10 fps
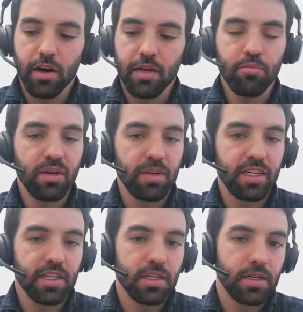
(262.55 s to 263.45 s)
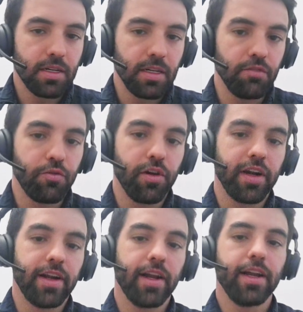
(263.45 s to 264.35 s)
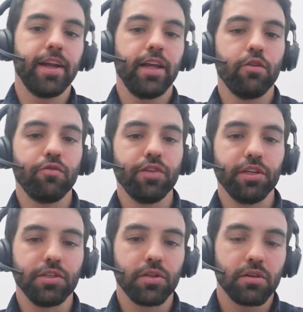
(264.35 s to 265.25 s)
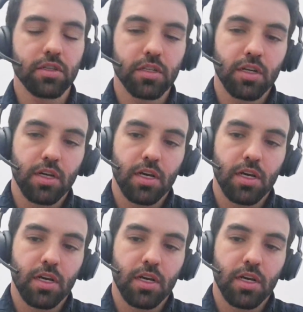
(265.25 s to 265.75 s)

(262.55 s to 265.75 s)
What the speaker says: implemented different new features